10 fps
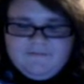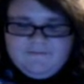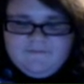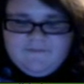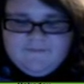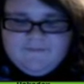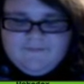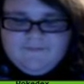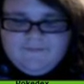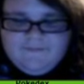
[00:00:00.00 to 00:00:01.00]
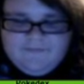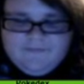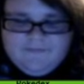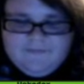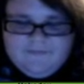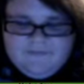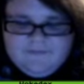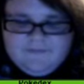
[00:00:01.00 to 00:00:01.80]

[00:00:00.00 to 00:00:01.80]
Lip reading: No one is speaking in this clip.